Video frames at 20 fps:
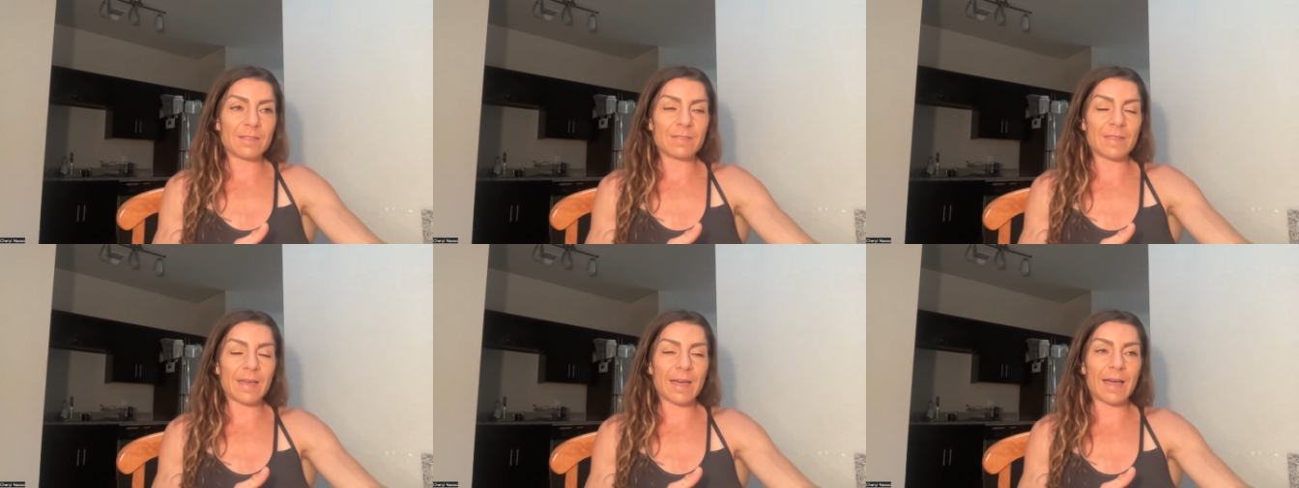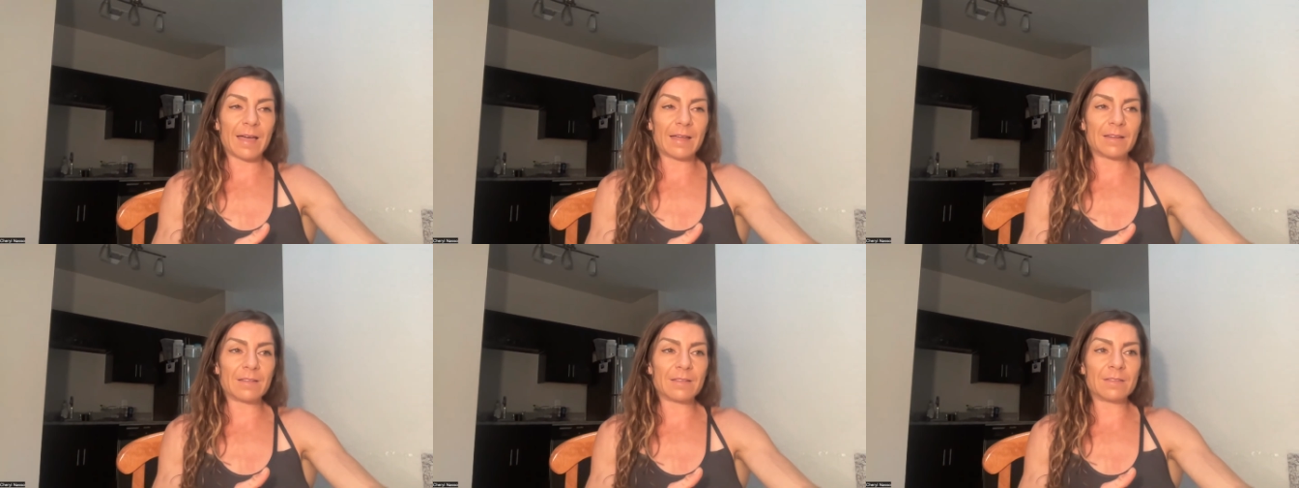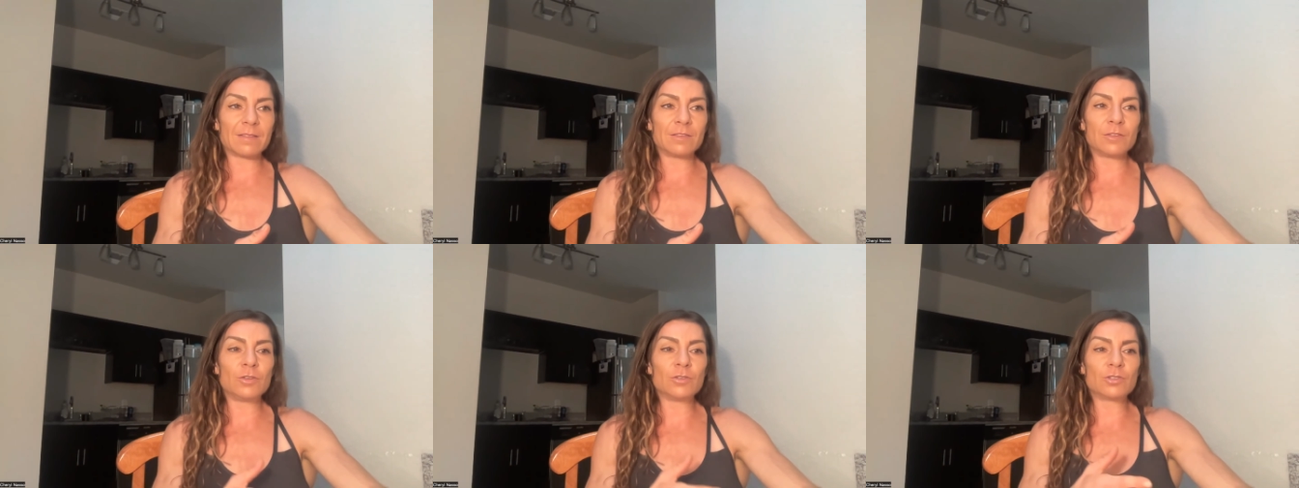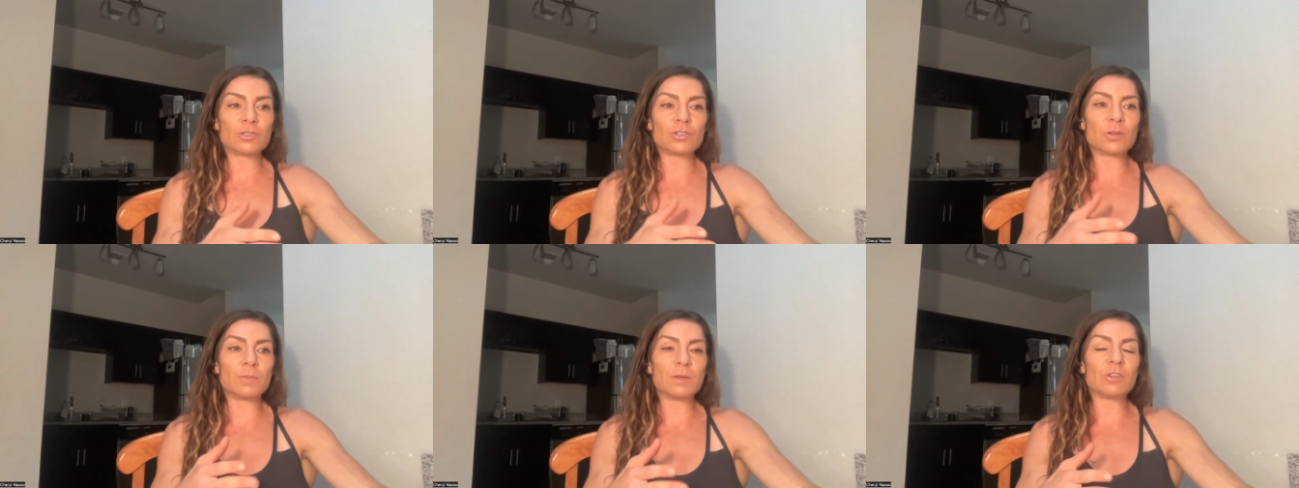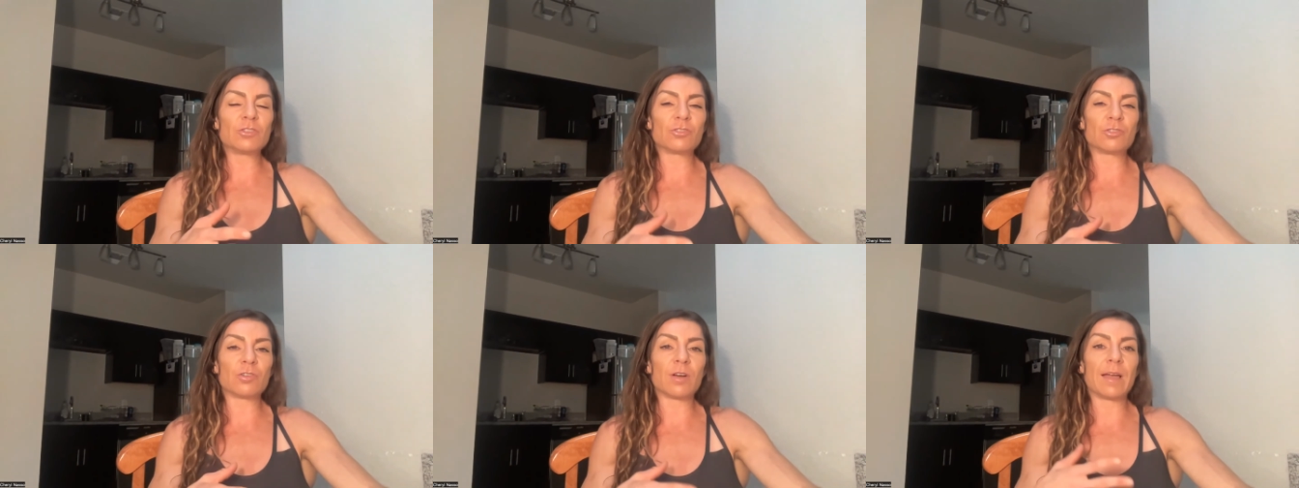that you should
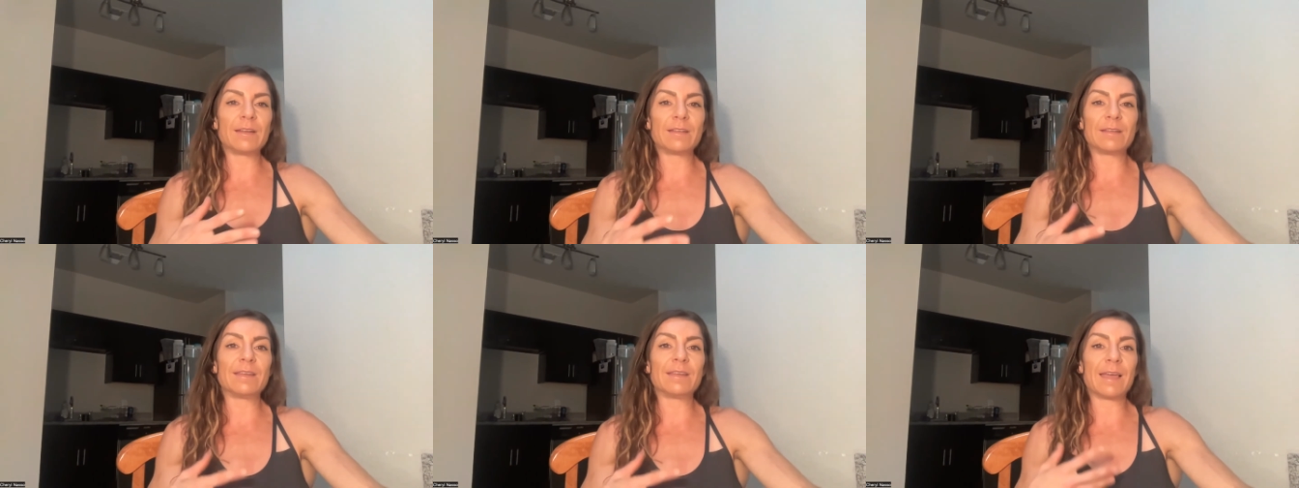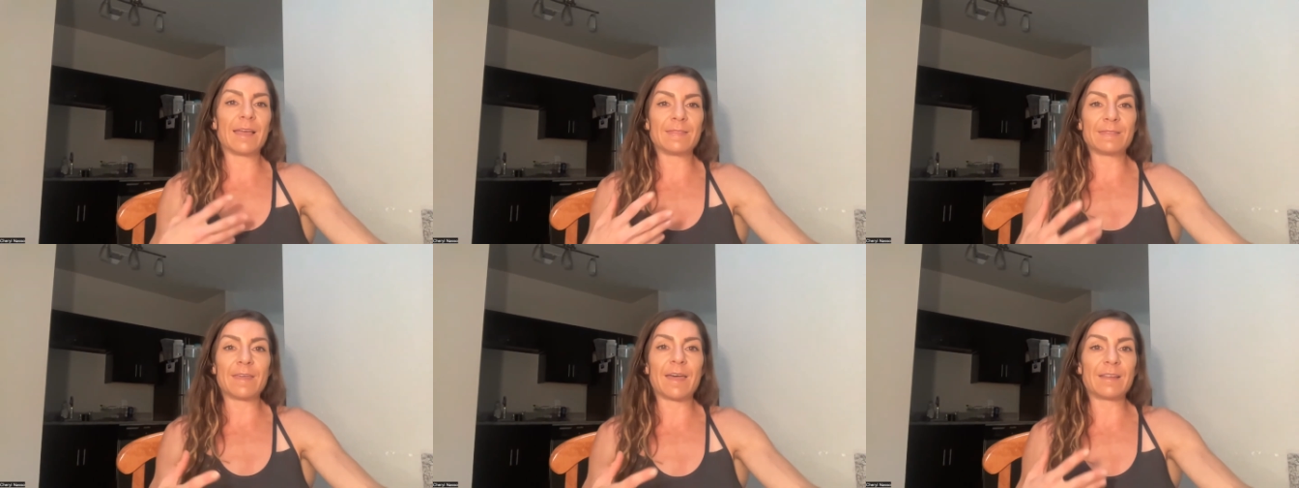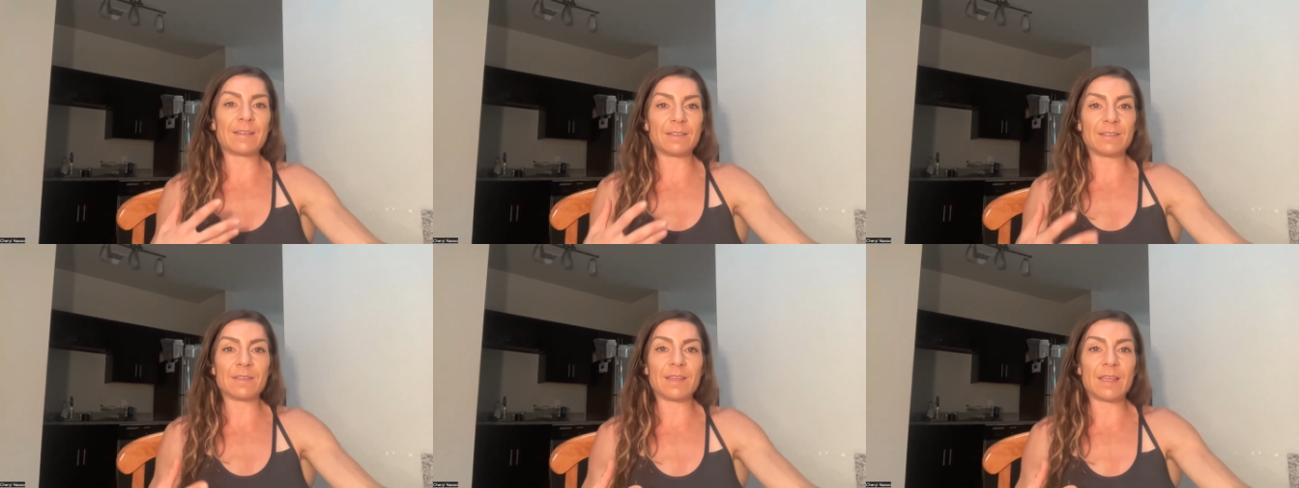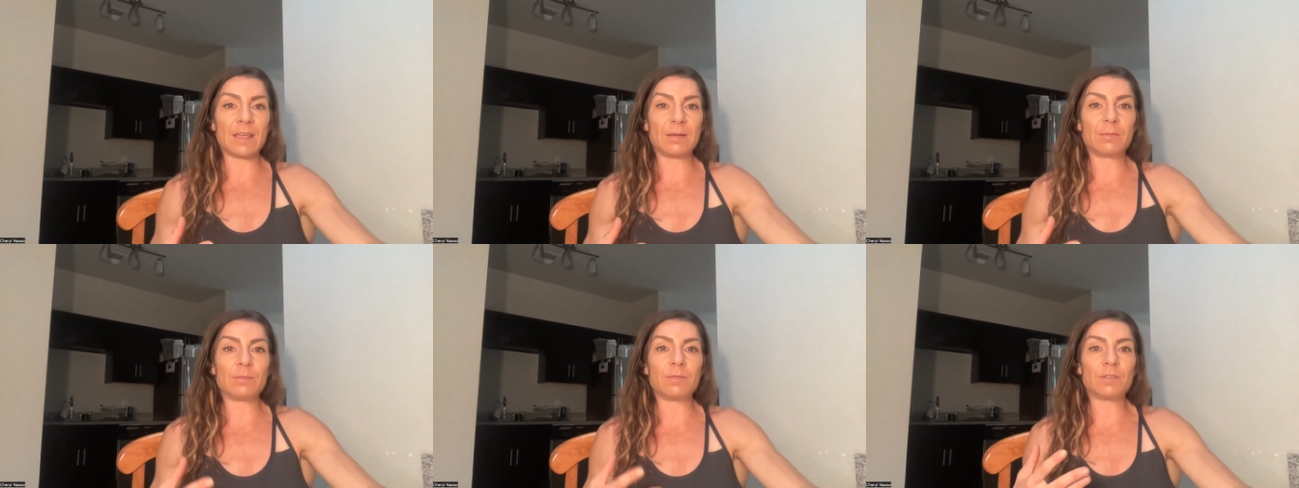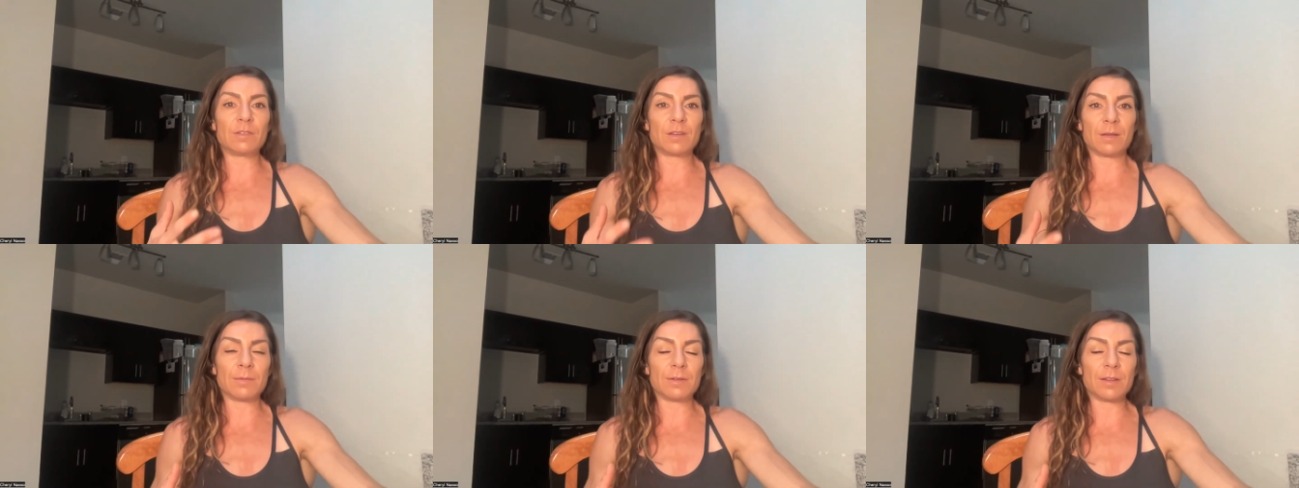be trying to get that same
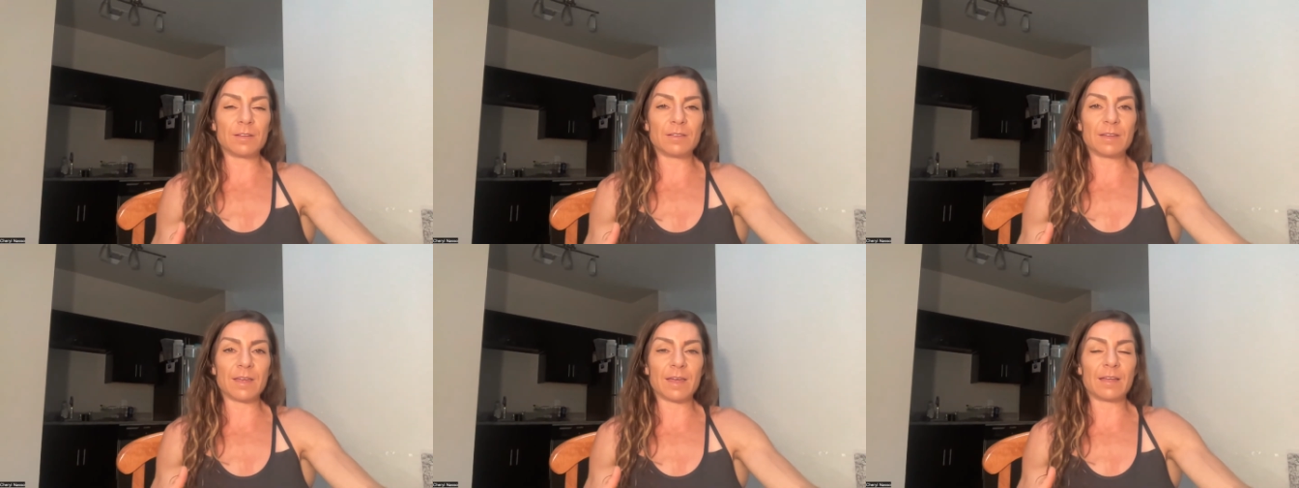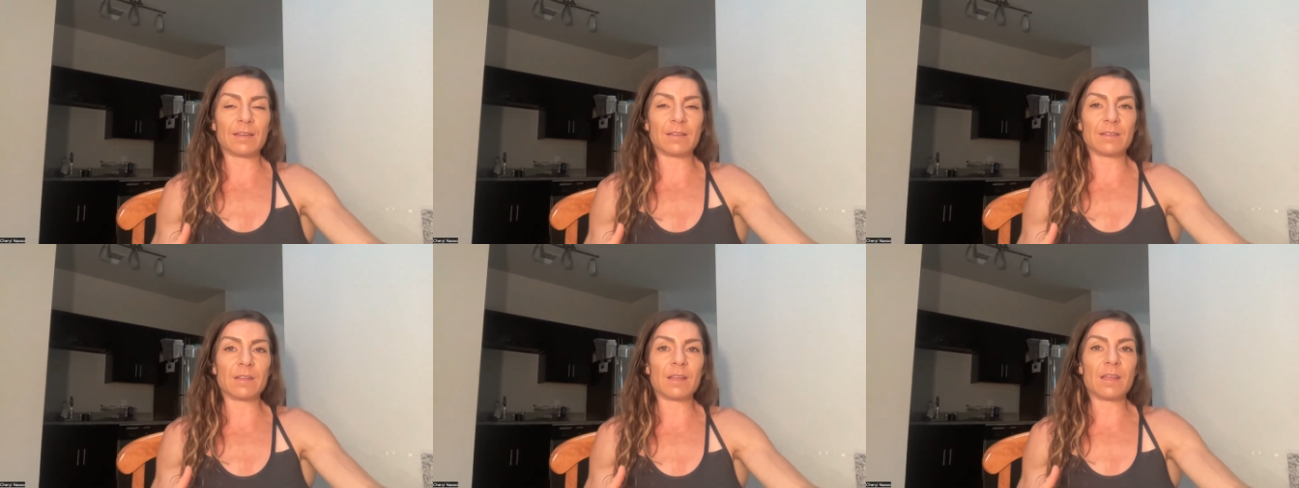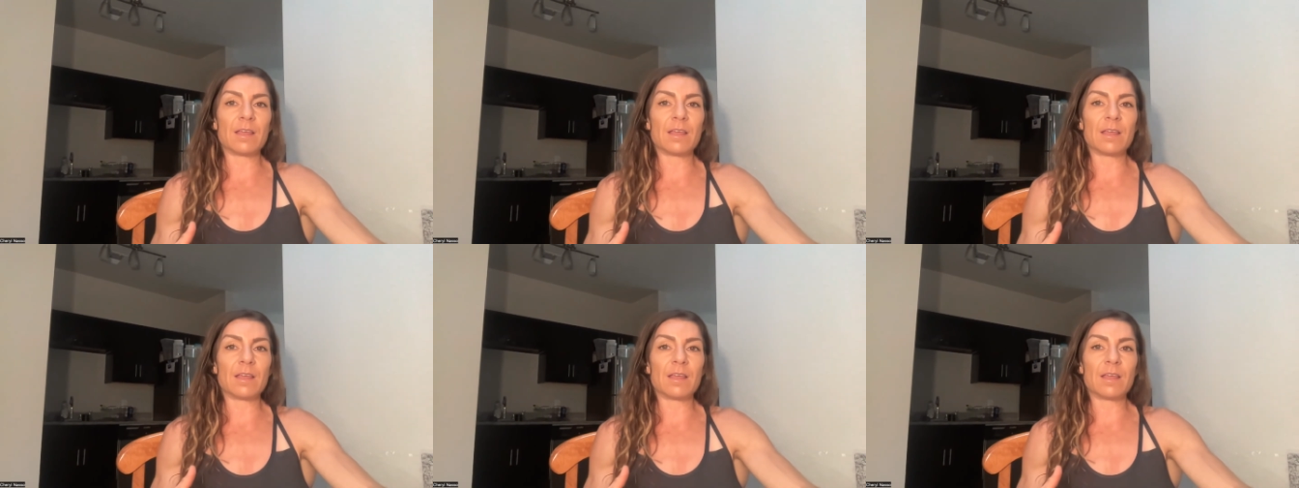stimulus as